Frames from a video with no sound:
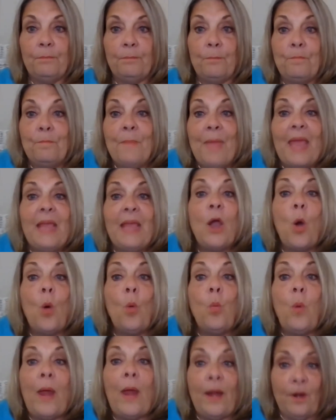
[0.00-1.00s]
make
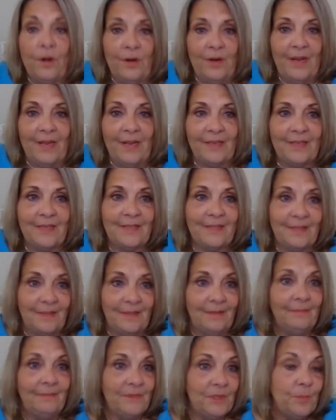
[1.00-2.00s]
awareness,
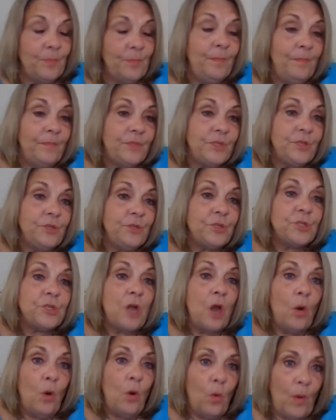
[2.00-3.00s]
to
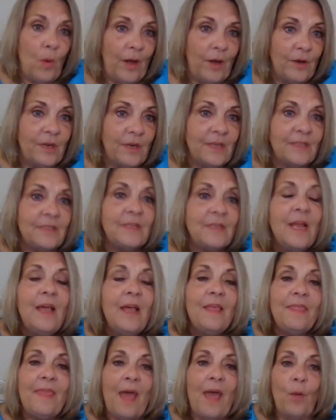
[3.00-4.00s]
show awareness
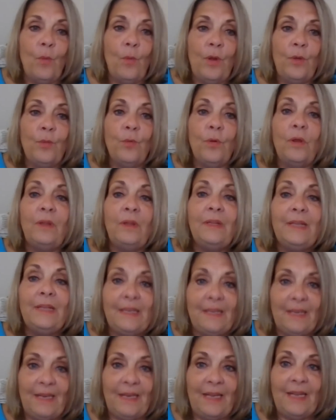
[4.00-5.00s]
that we really
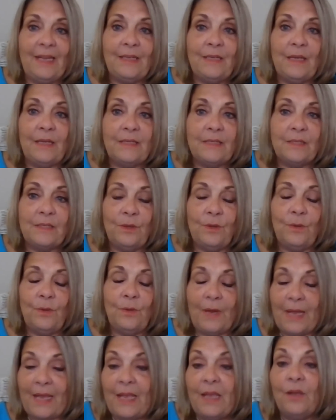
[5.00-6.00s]
need to
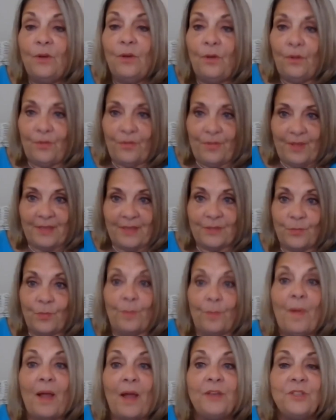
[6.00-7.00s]
heal this.
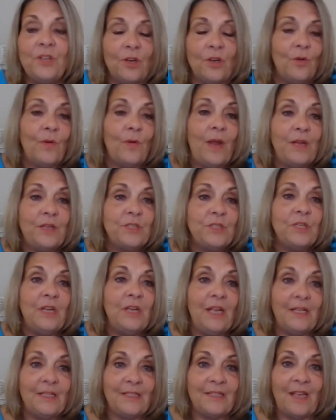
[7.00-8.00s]
When my generation,
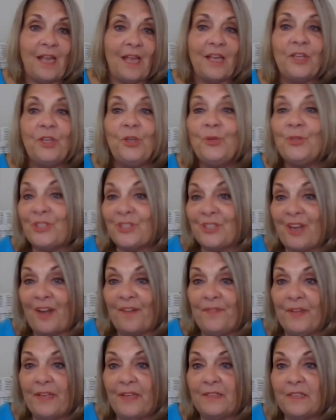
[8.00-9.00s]
it's like you
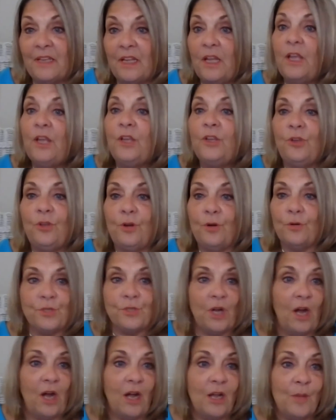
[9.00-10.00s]
stuff it, you know,
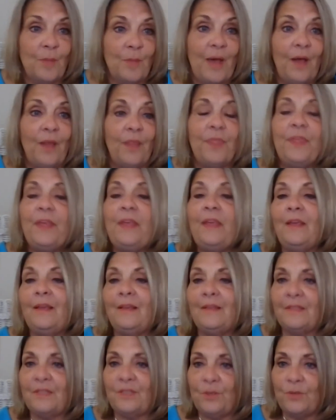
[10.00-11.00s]
talk about
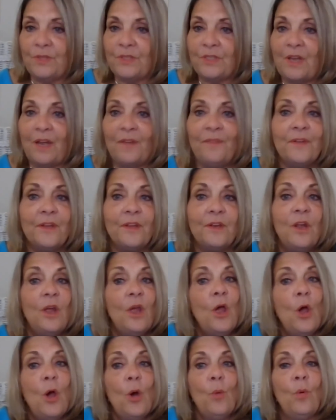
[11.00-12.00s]
things, you stuff it.
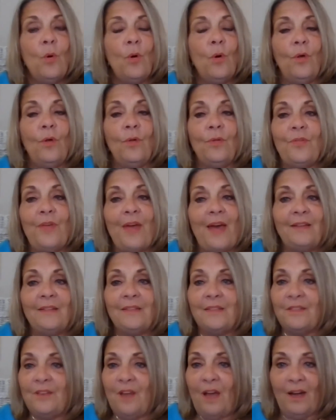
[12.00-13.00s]
Well, that
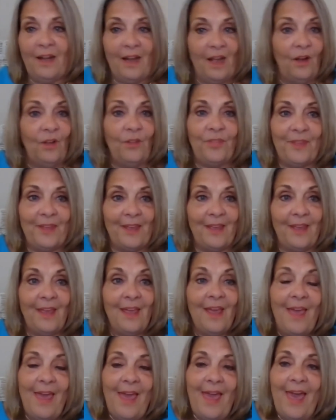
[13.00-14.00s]
is not healthy.
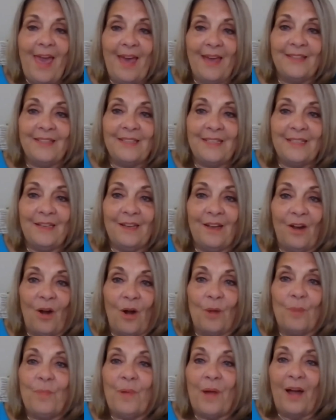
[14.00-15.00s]
And
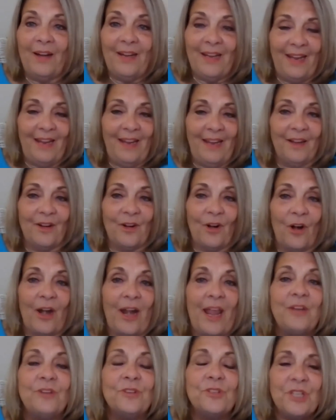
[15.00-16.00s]
our body and our
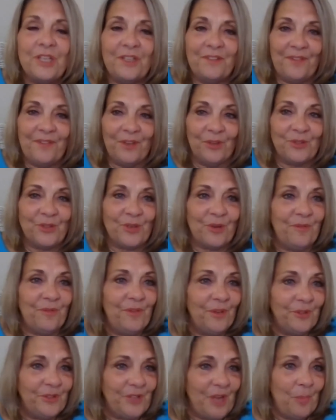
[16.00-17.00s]
energy fields are
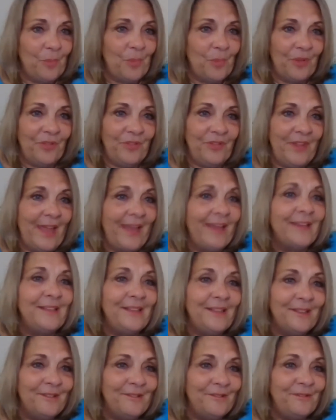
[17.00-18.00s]
filled up with
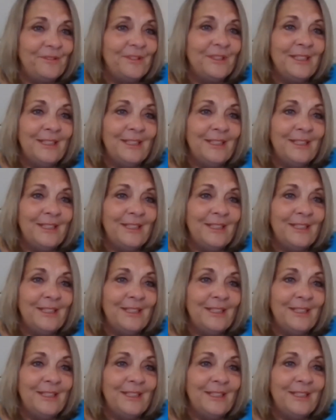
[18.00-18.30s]
negative